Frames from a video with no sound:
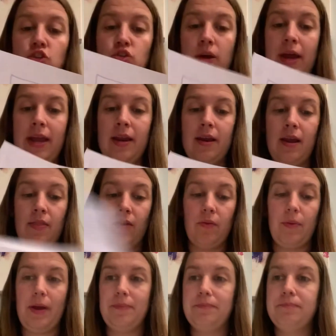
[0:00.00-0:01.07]
try another
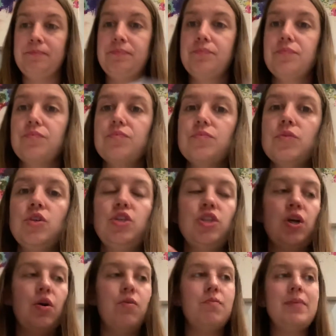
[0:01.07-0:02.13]
one.
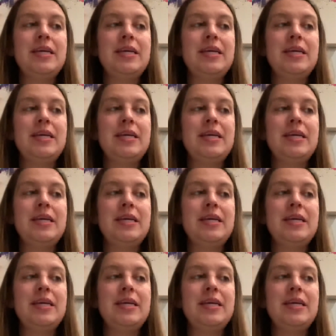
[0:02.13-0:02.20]
So my